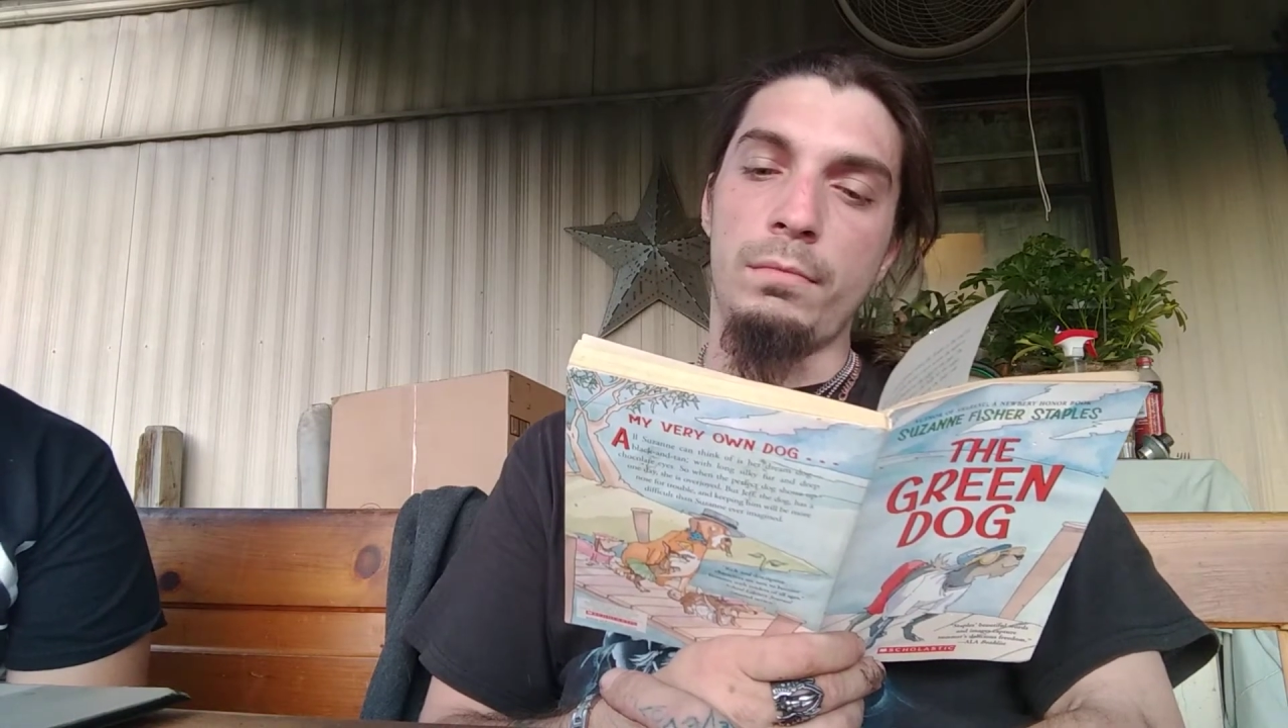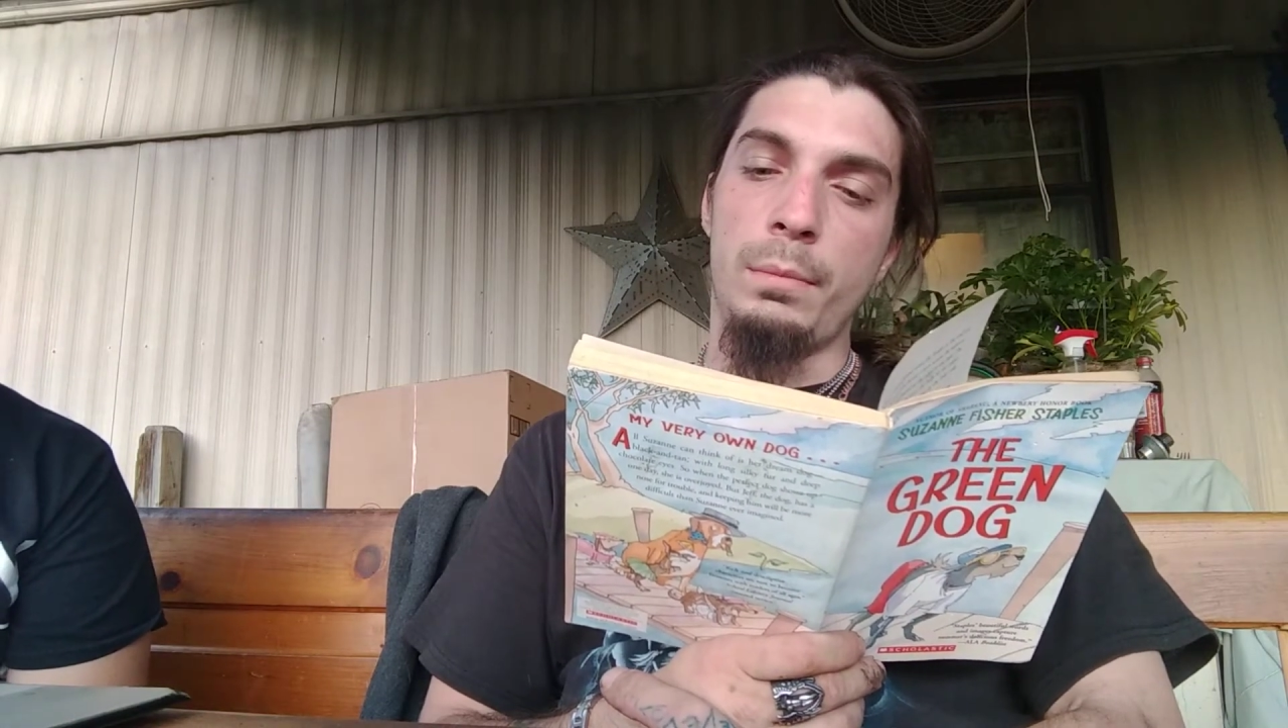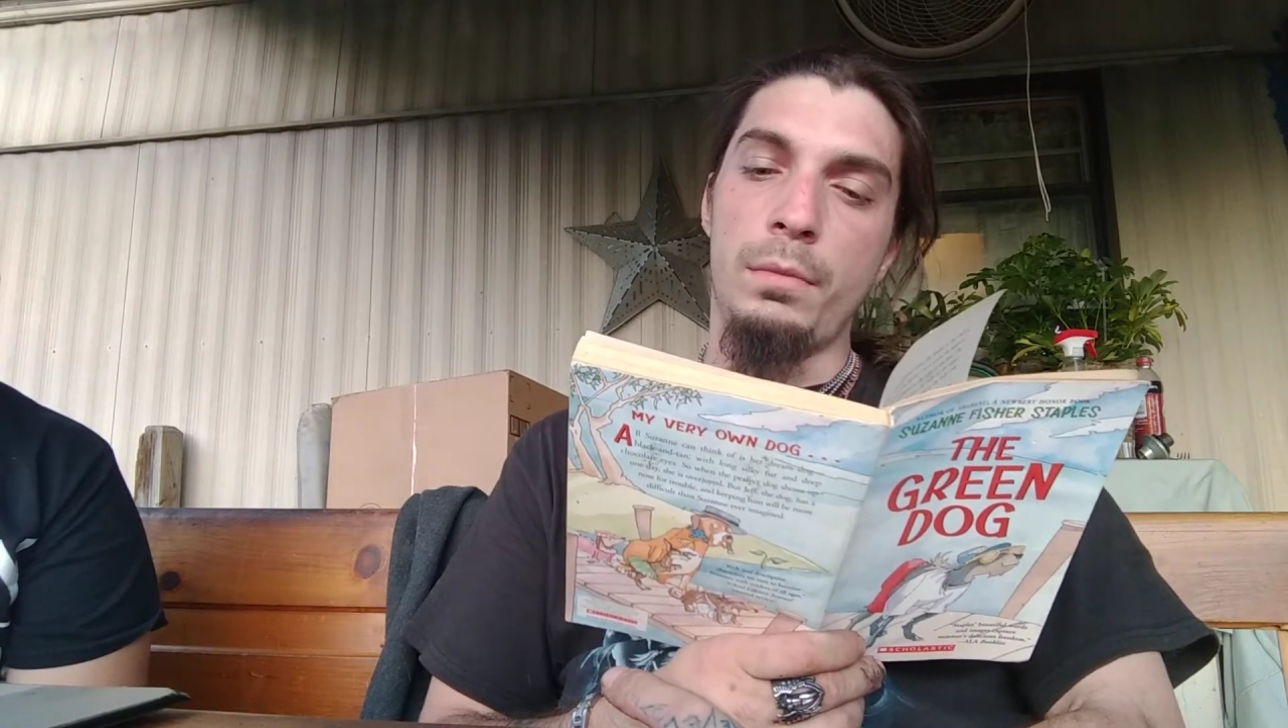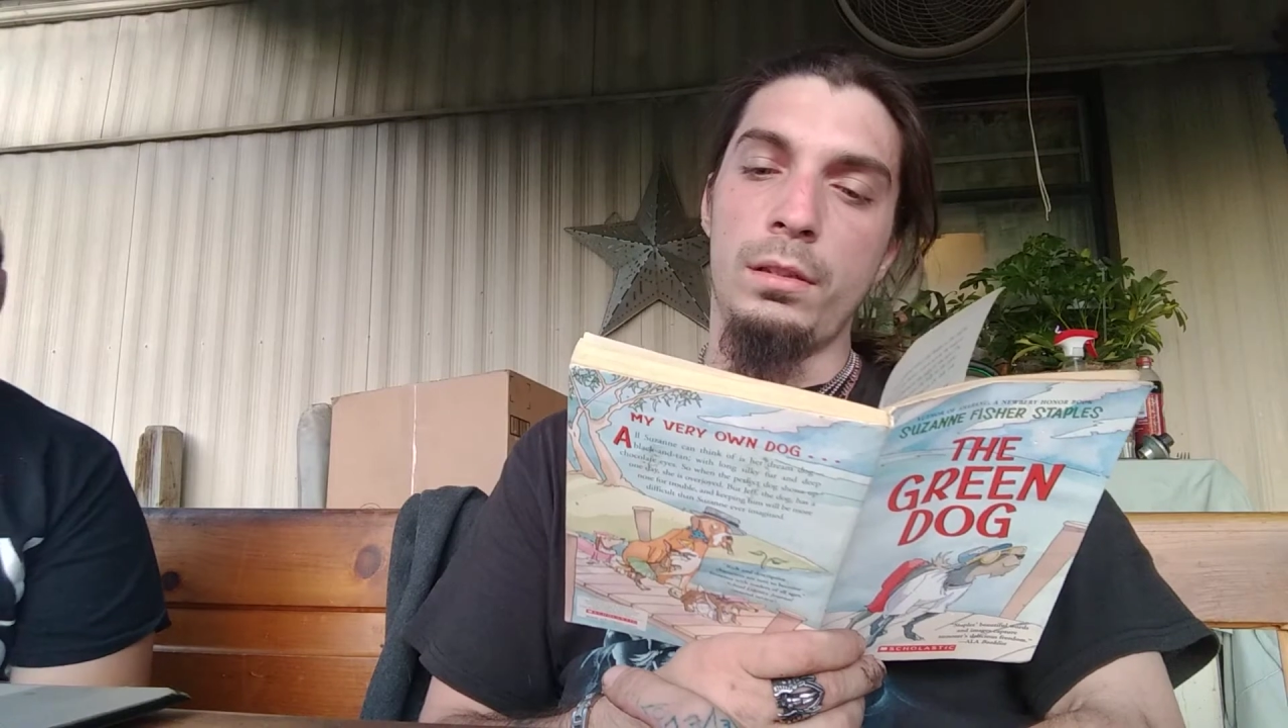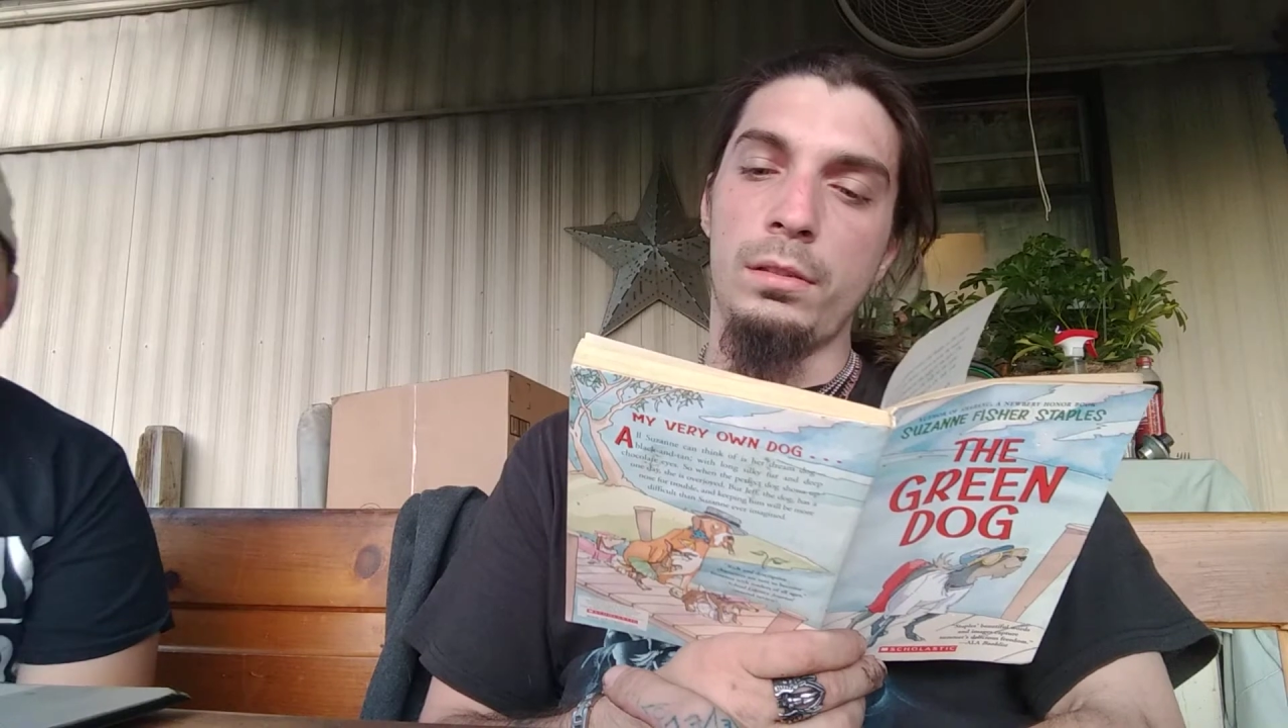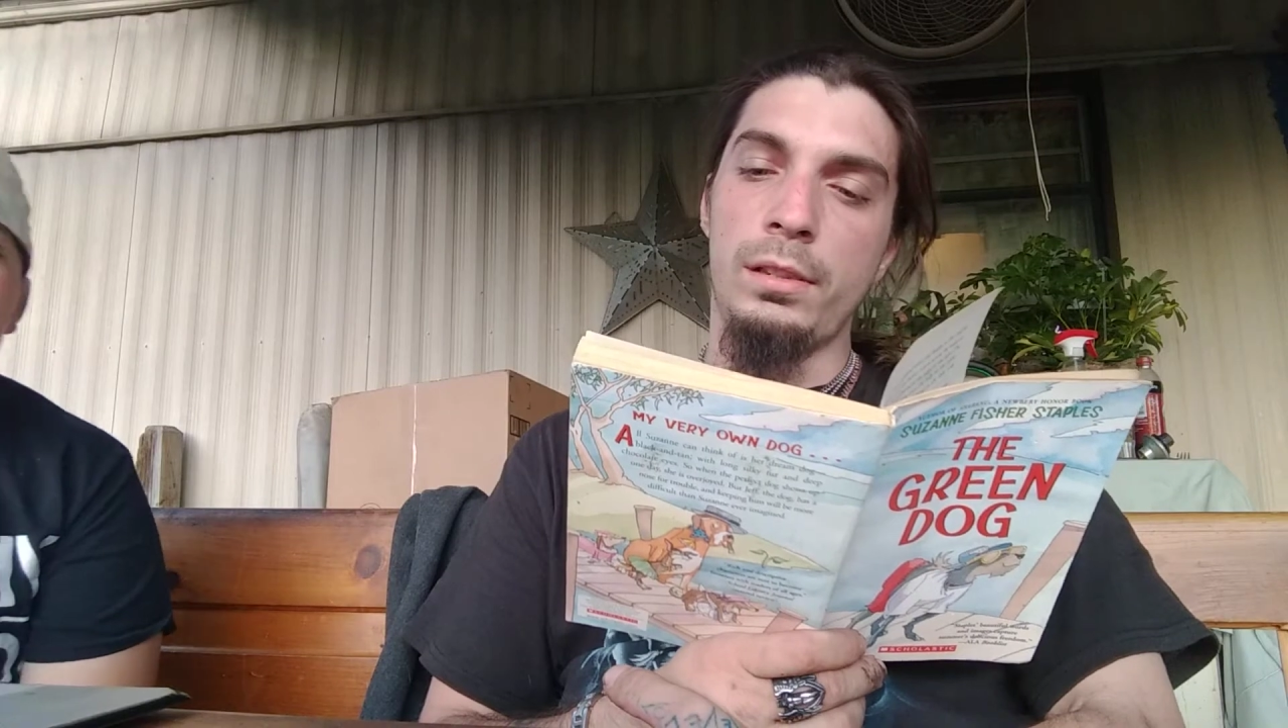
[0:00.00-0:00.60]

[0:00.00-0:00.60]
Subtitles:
My mother